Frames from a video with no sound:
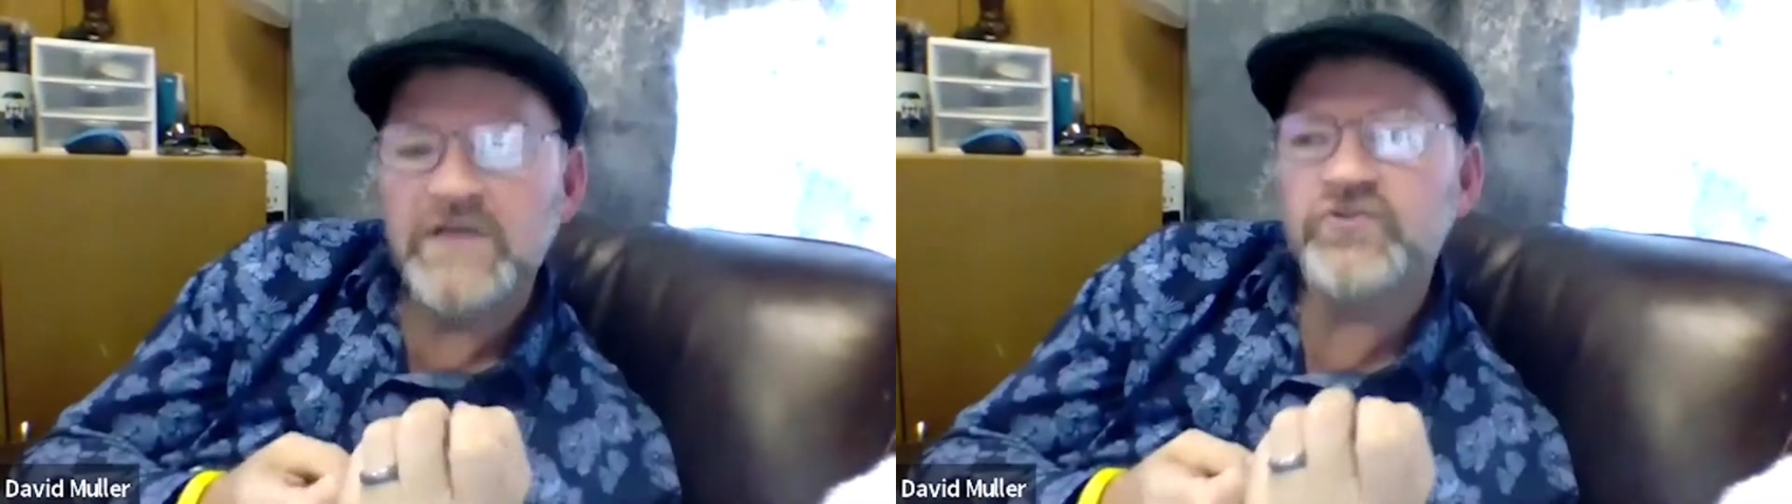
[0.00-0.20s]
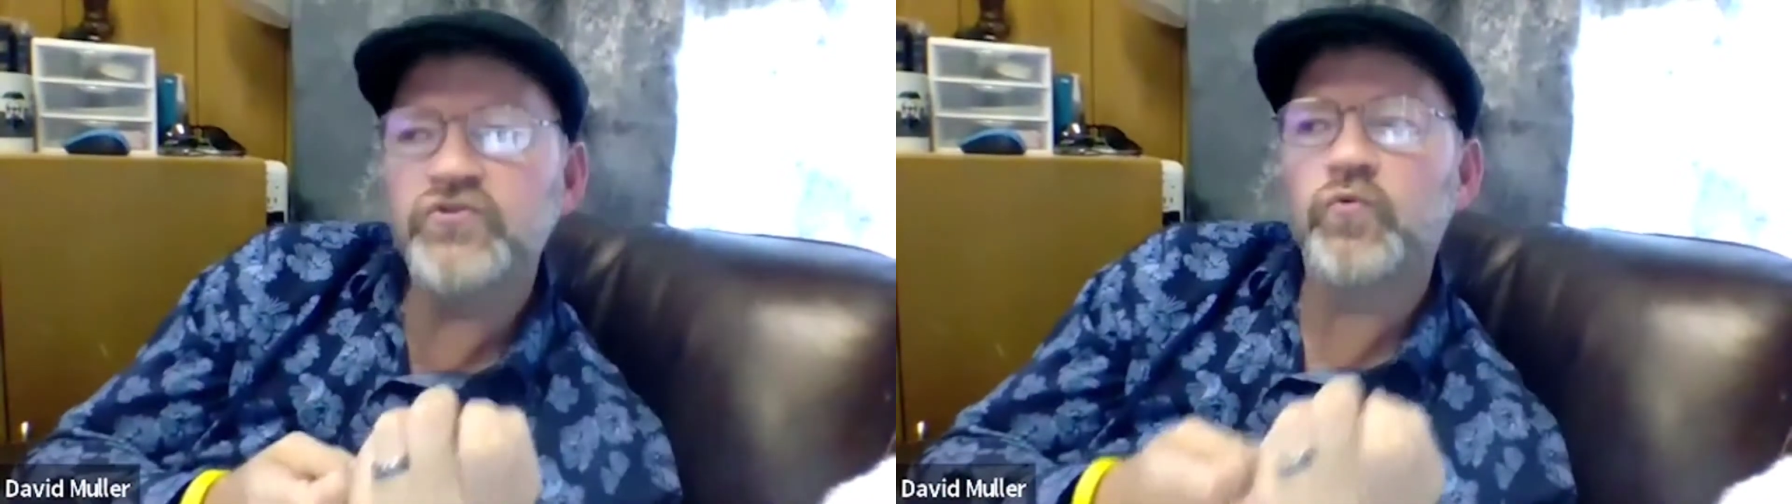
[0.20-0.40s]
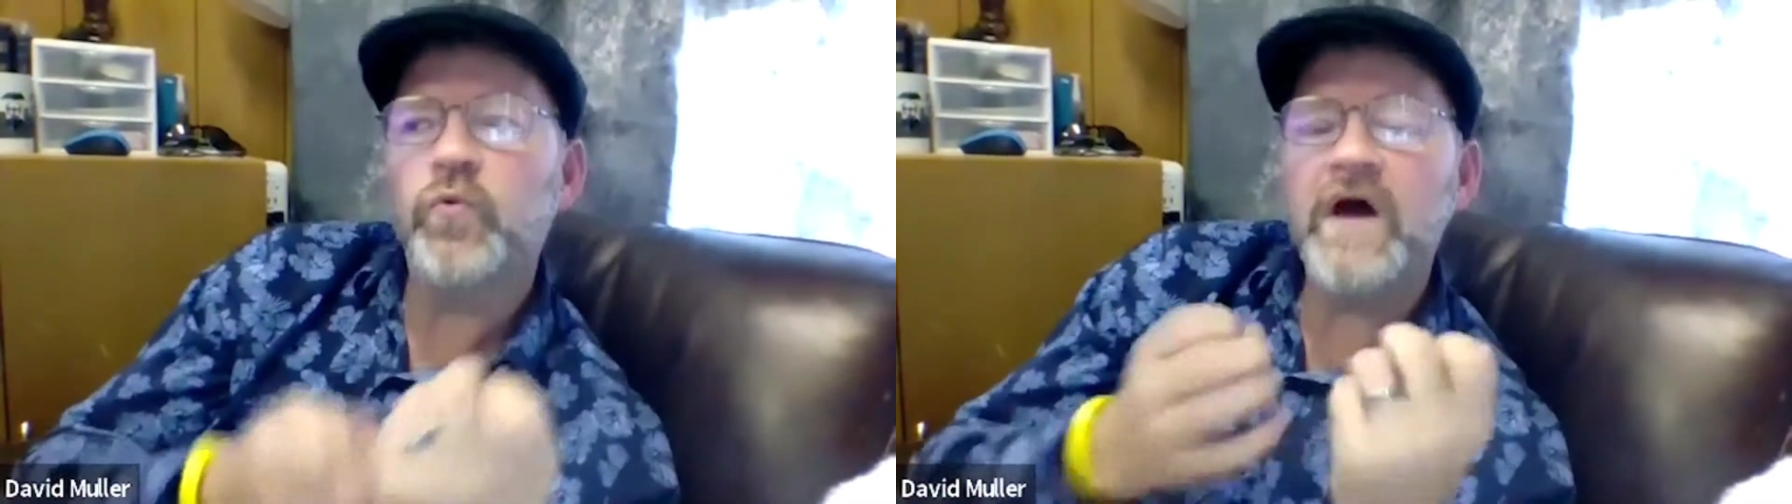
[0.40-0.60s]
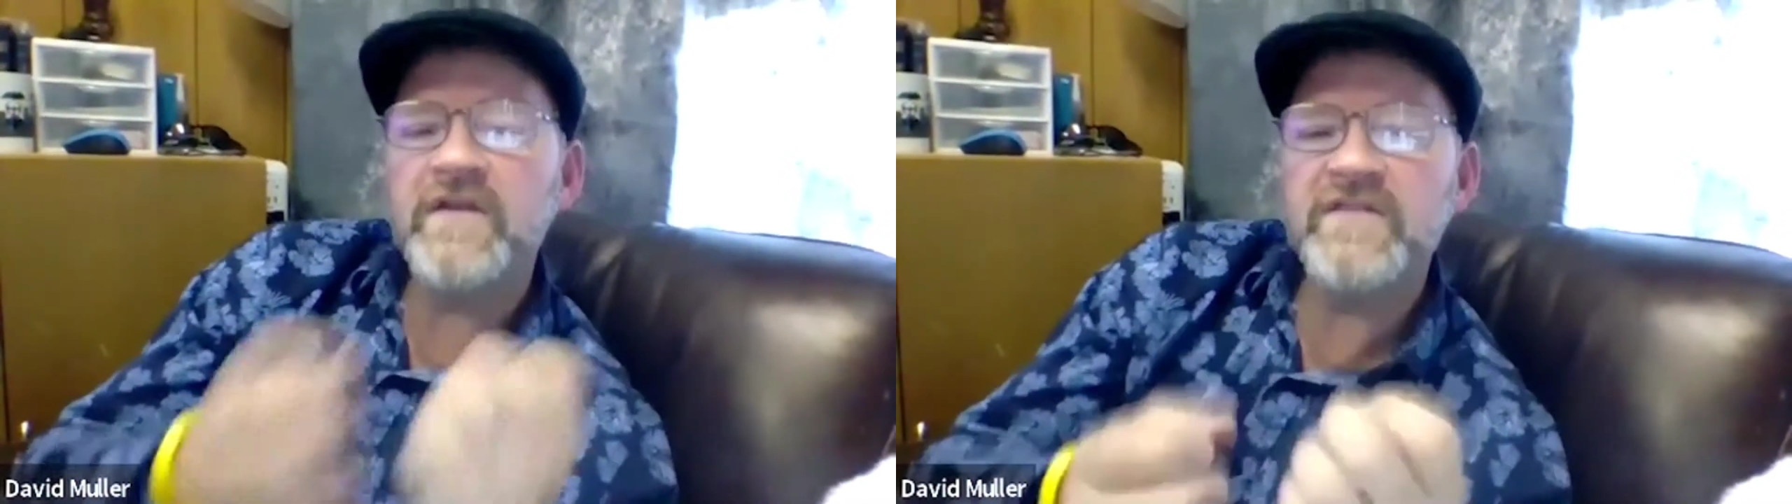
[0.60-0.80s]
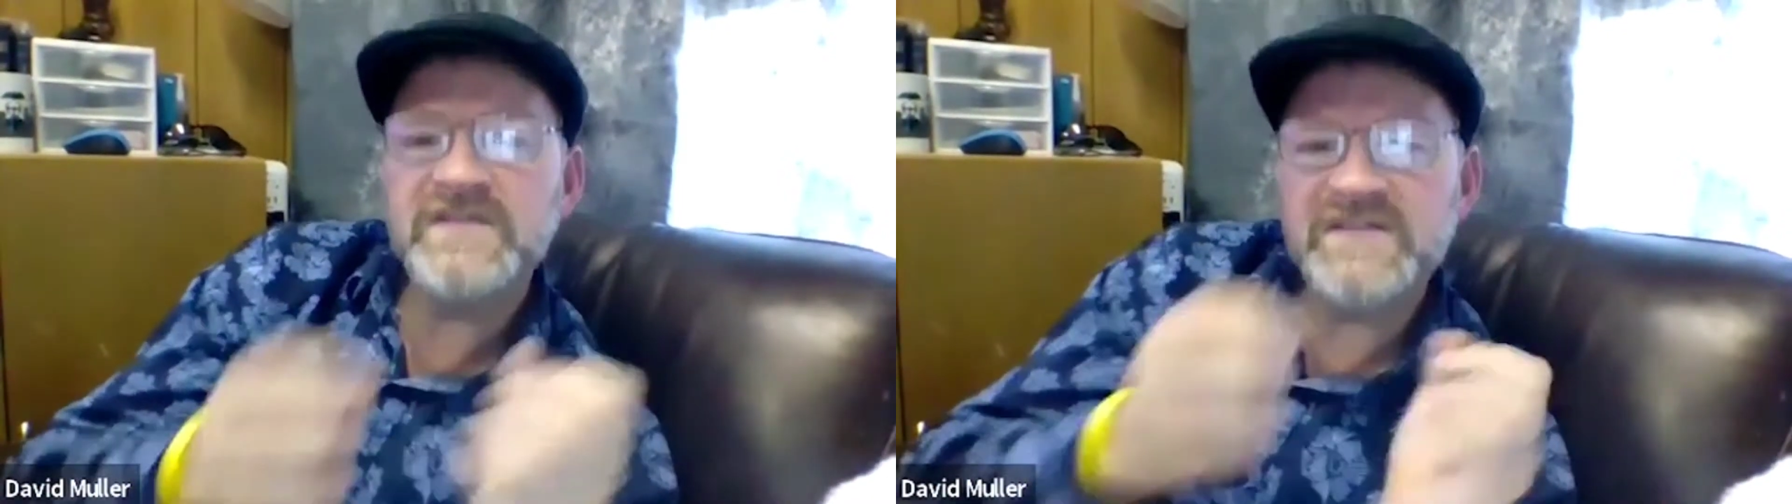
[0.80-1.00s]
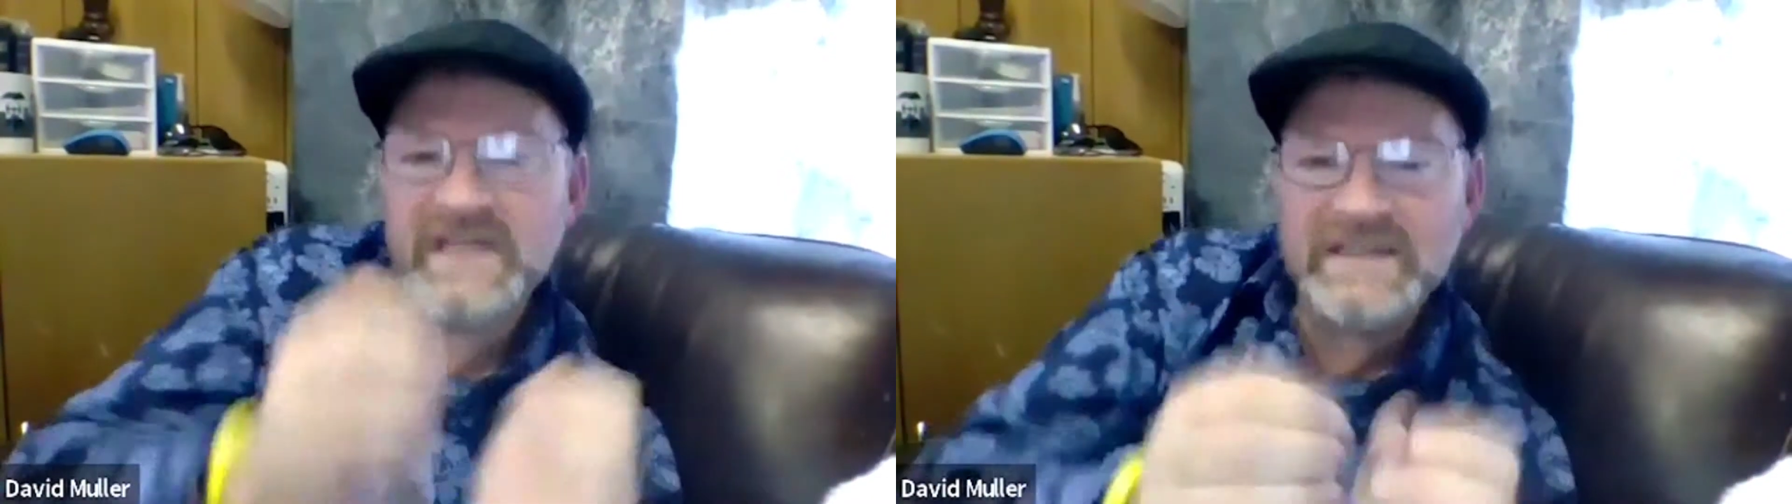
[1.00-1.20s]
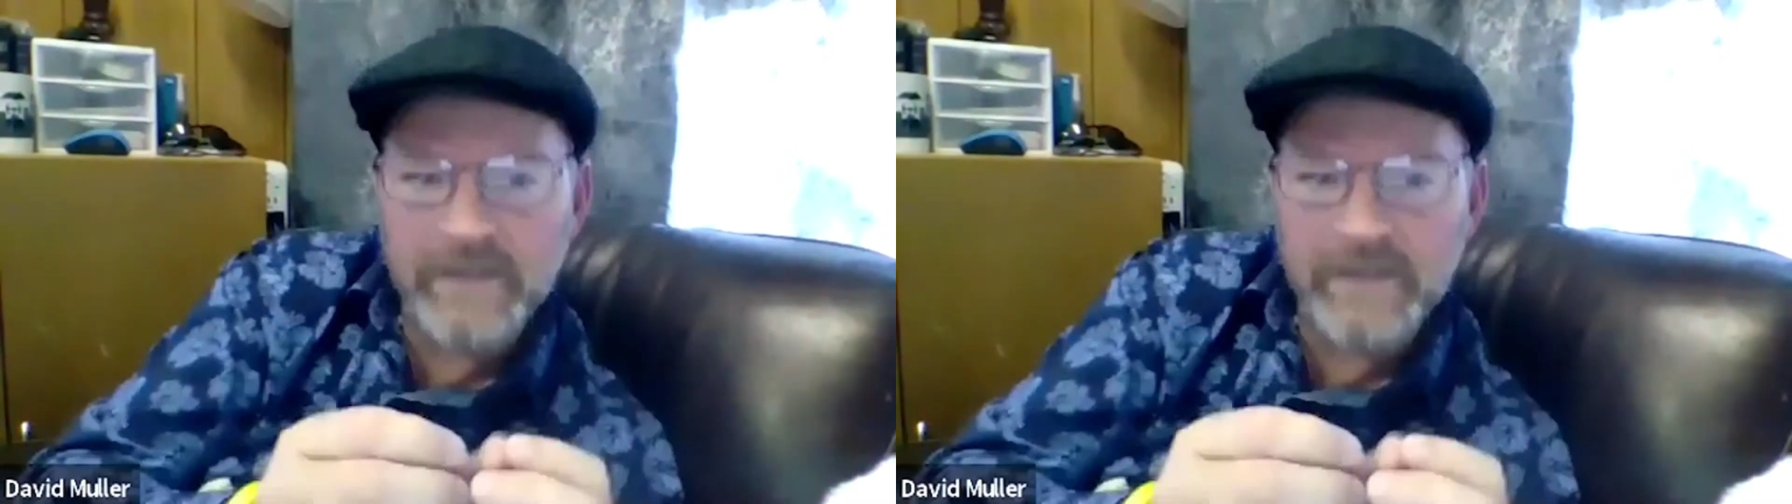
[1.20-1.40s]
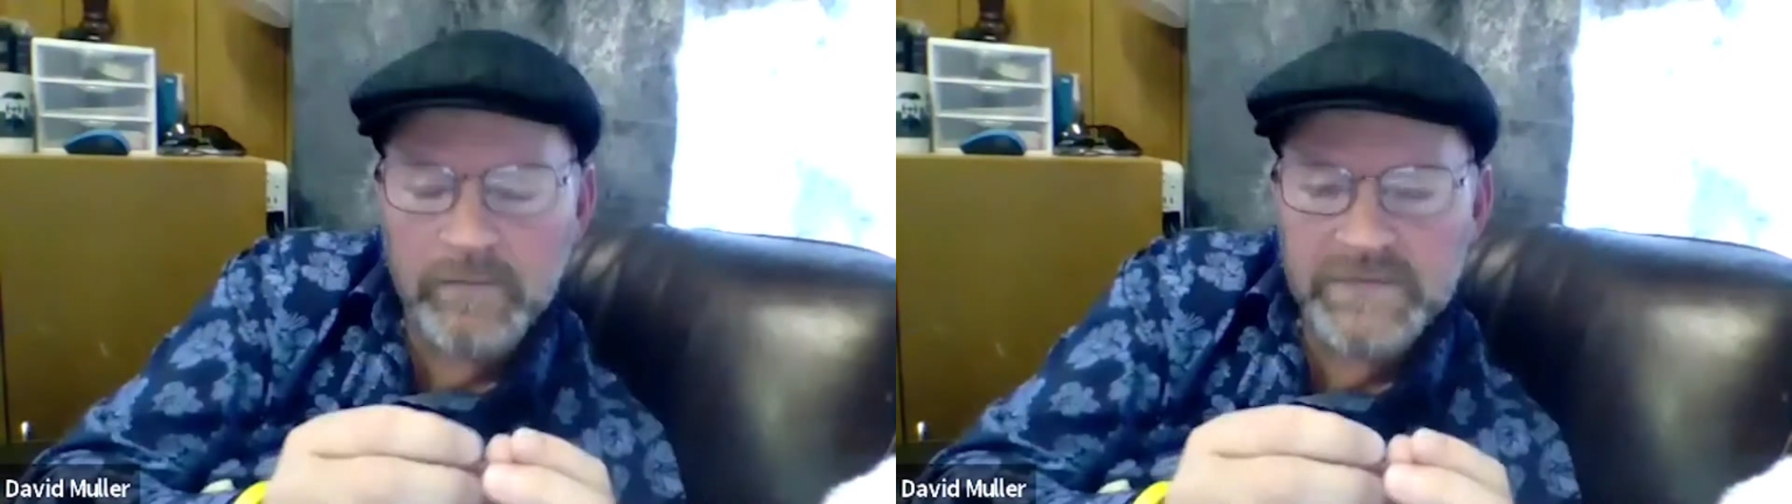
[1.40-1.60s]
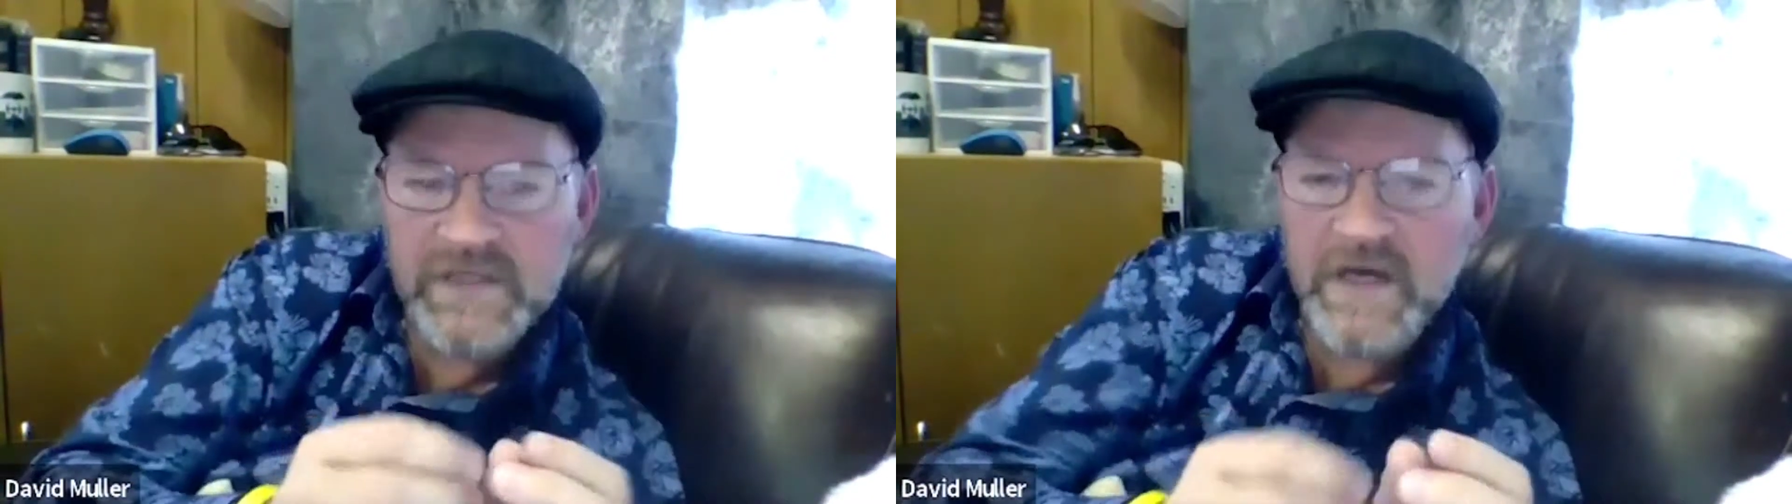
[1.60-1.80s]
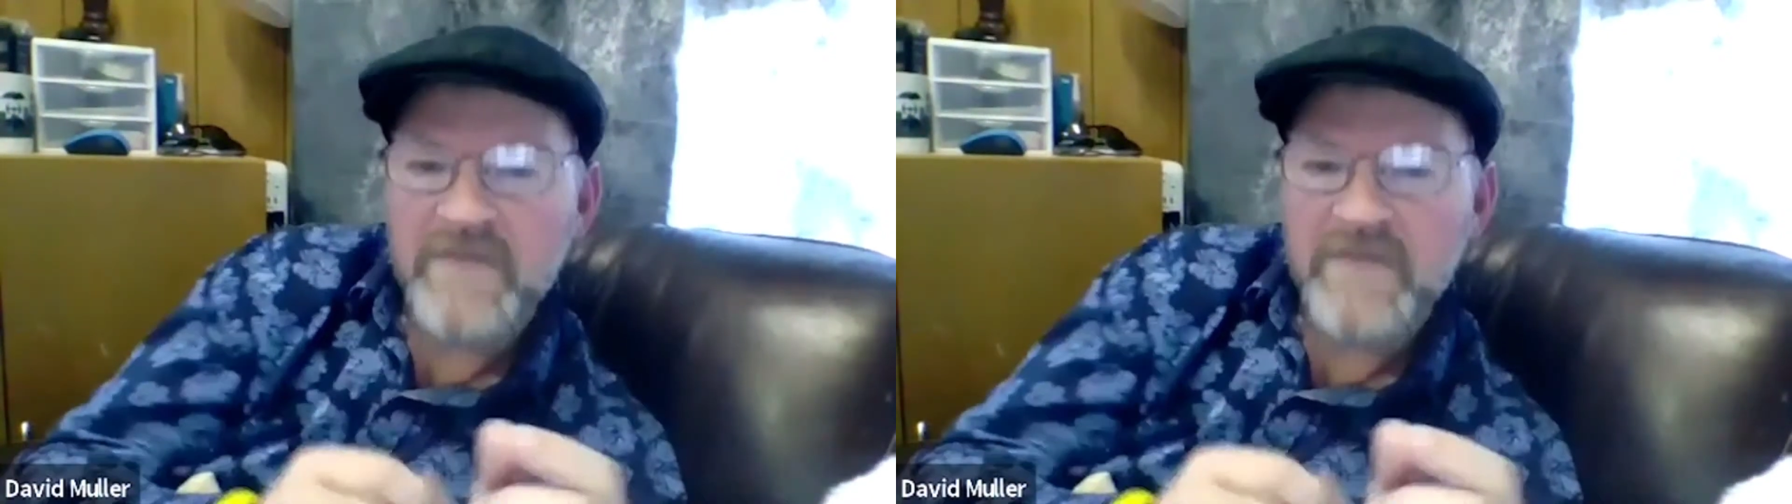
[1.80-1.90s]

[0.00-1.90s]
to run the systems